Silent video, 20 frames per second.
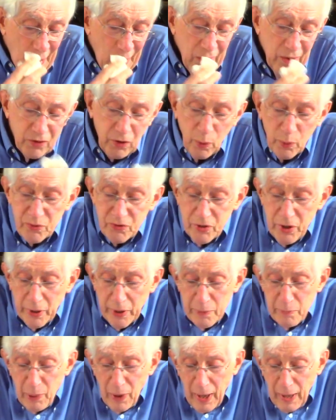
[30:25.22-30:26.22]
So was
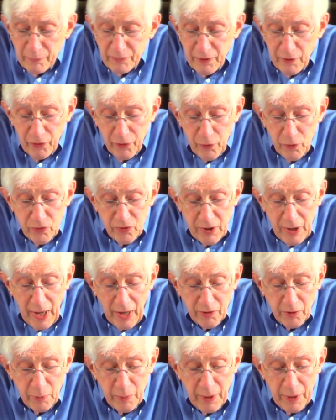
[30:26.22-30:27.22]
Jerry Bob's
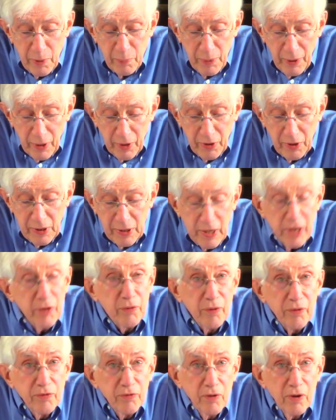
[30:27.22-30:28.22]
enthusiasm and ability and
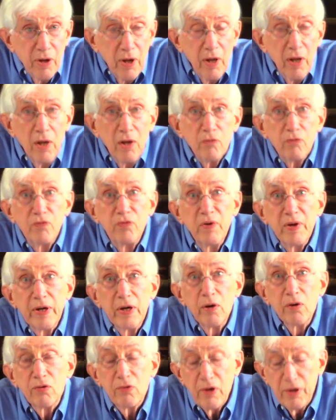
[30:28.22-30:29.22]
interest,
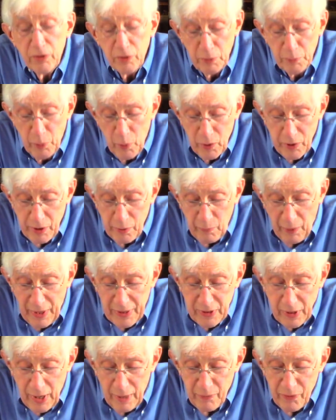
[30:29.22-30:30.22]
vigorously supported by
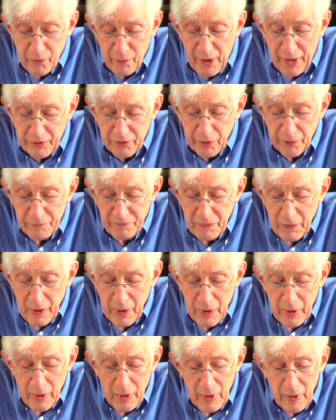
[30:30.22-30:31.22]
Tom Thrasher,
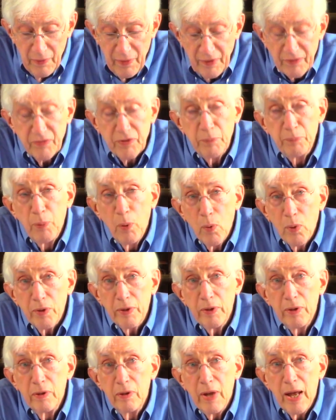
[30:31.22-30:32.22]
that
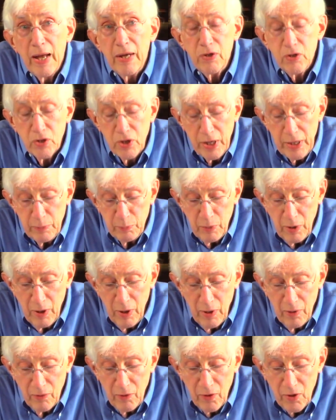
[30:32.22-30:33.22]
supported and shaped
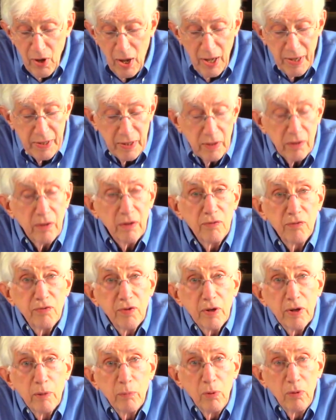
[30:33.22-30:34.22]
the not
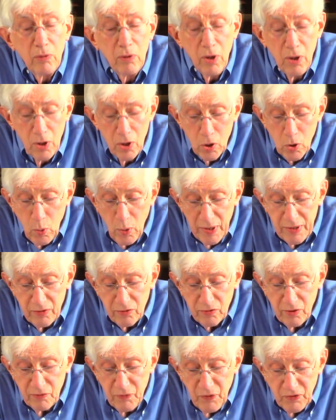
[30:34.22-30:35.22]
inconsiderable, quite
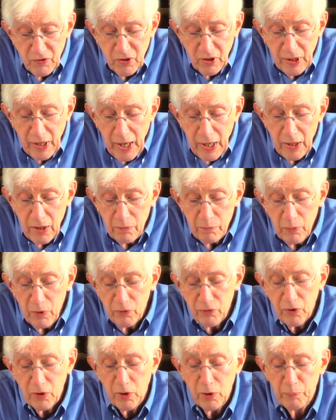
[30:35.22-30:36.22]
sophisticated
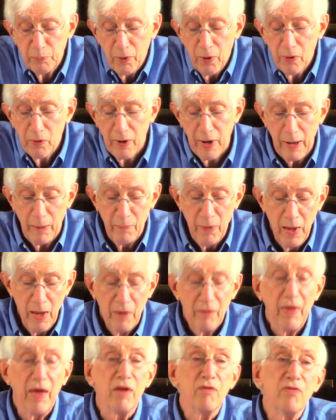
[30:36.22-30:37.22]
musical program
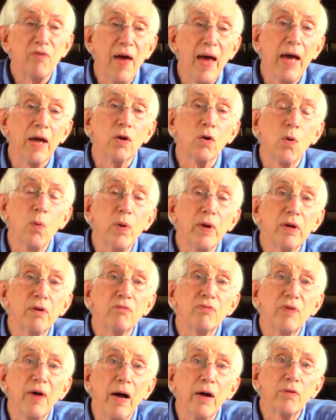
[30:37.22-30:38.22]
that Van Quinn
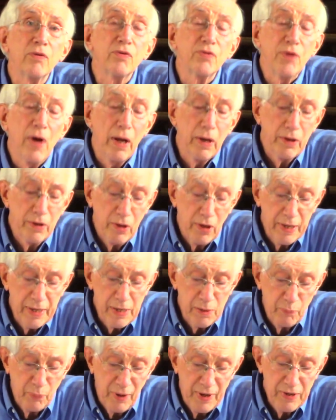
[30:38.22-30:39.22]
found solidly
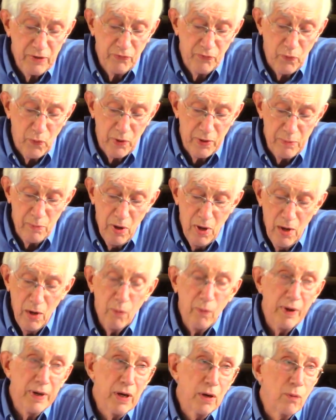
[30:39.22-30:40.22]
in place for him
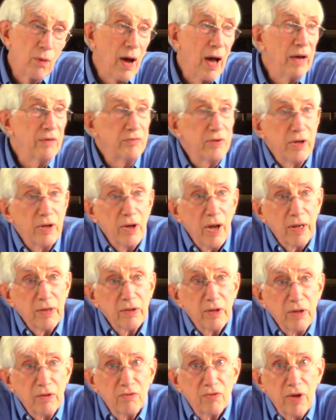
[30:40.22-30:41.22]
when he arrived in
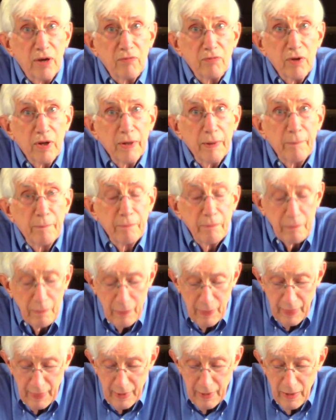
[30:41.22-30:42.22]
1970.
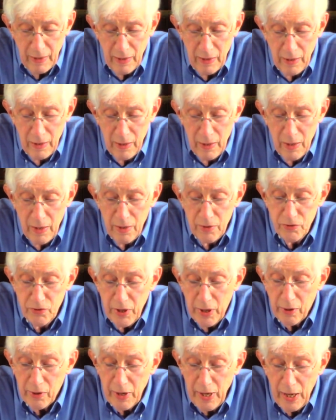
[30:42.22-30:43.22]

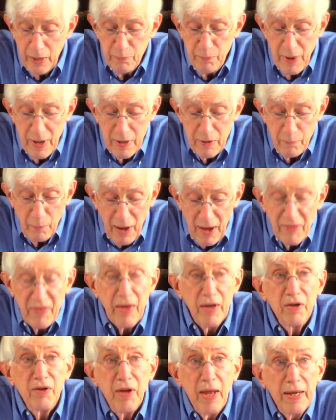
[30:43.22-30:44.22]
Jerry had by
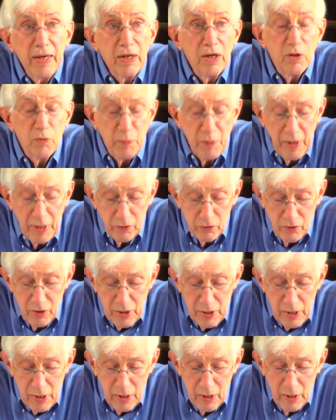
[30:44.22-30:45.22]
then taken his
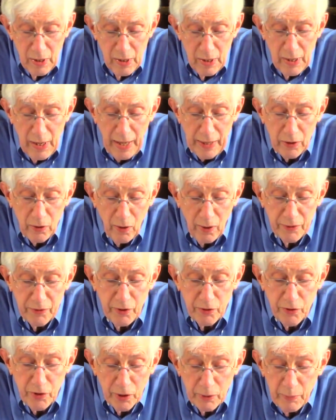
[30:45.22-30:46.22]
PhD and gone to
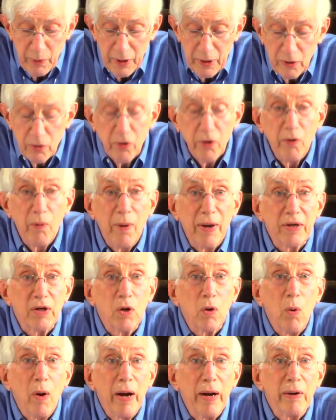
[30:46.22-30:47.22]
Germany to direct a
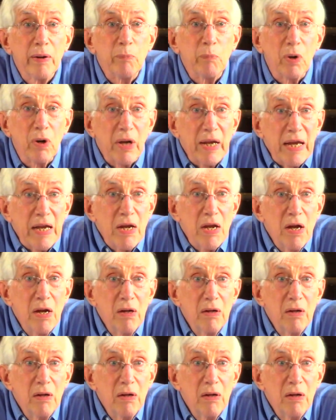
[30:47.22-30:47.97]
choir in Berlin,